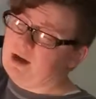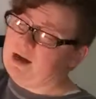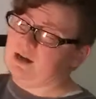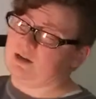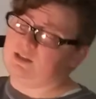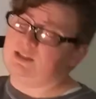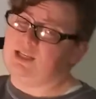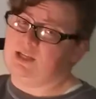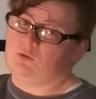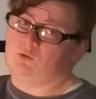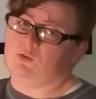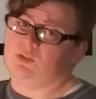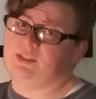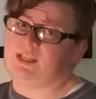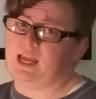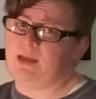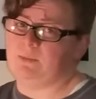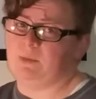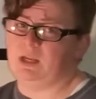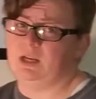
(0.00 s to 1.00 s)
write our SQL
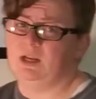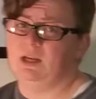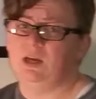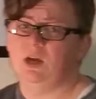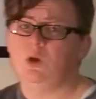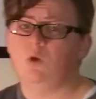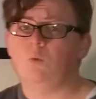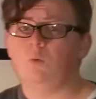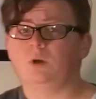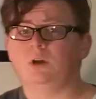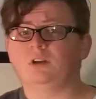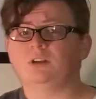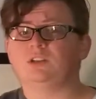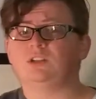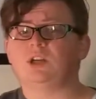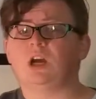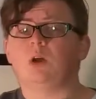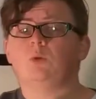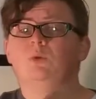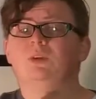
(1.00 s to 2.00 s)
statement. We're going to
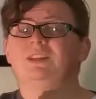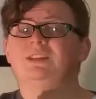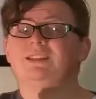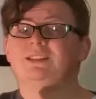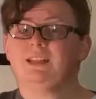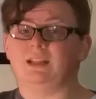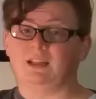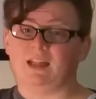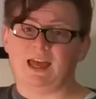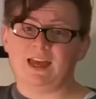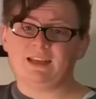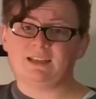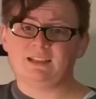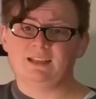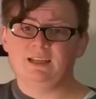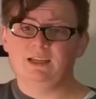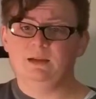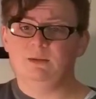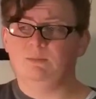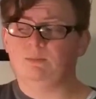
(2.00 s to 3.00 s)
start with
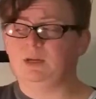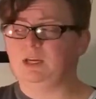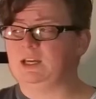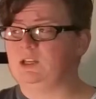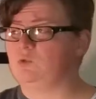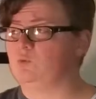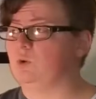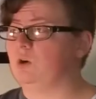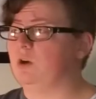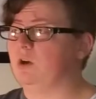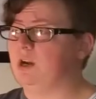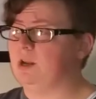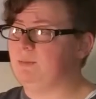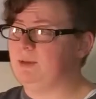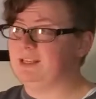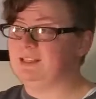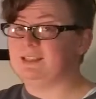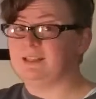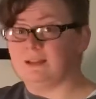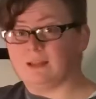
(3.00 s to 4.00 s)
select because we're going to
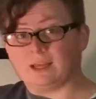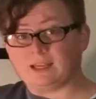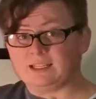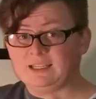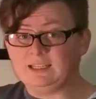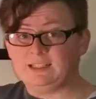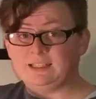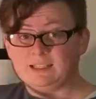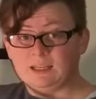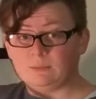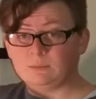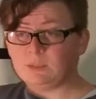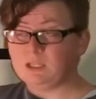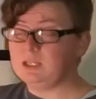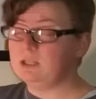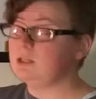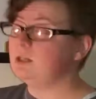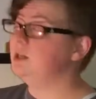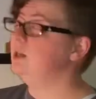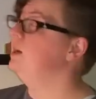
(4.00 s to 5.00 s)
be selecting
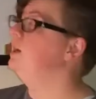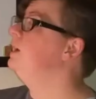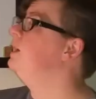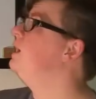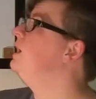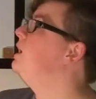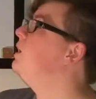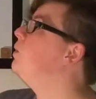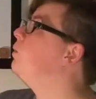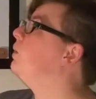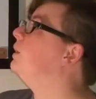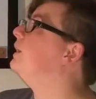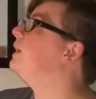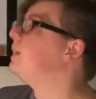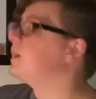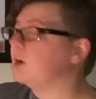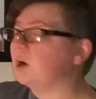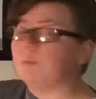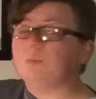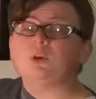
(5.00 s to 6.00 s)
something. We're
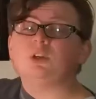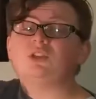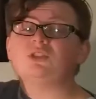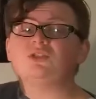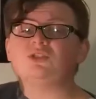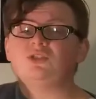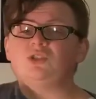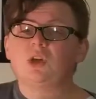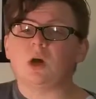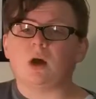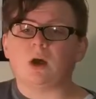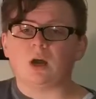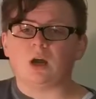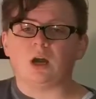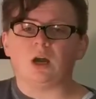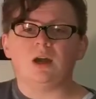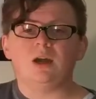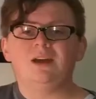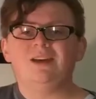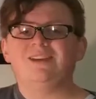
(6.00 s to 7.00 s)
then going to put
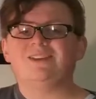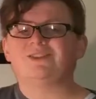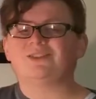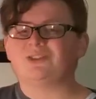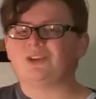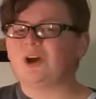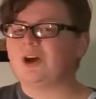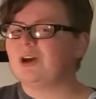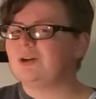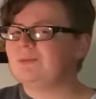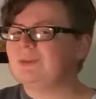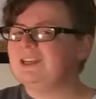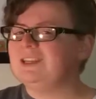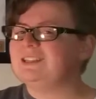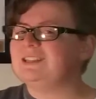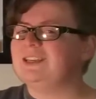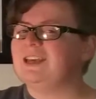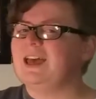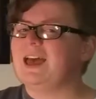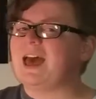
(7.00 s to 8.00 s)
star. Star
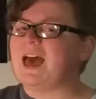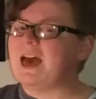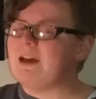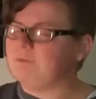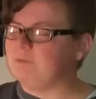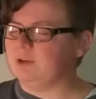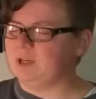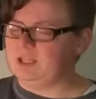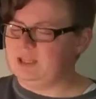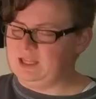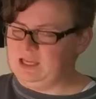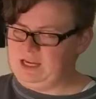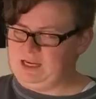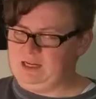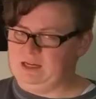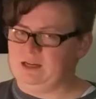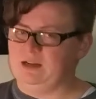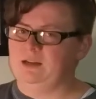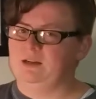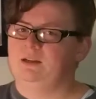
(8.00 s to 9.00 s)
means
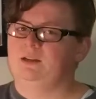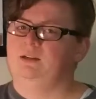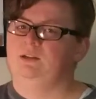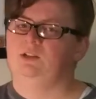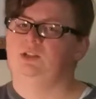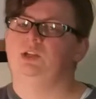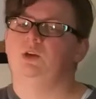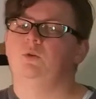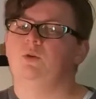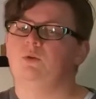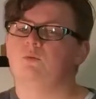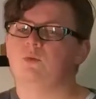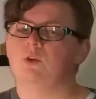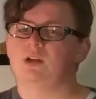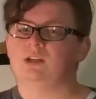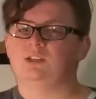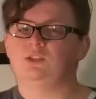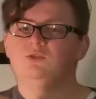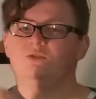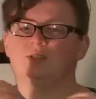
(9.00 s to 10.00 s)
everything. So we
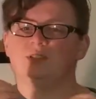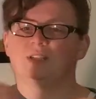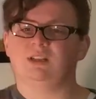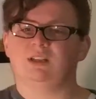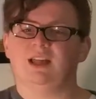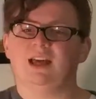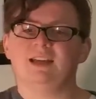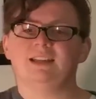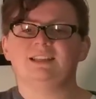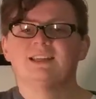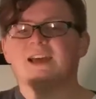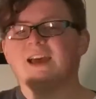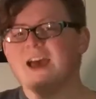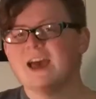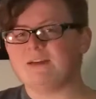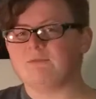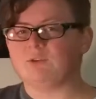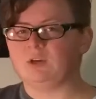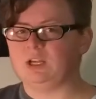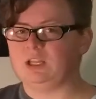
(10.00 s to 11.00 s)
want to select
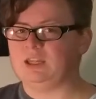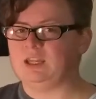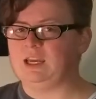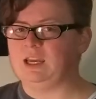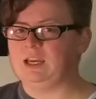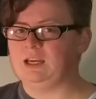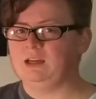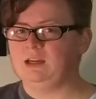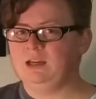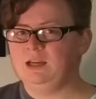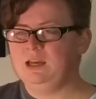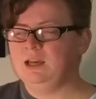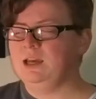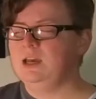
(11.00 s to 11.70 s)
everything.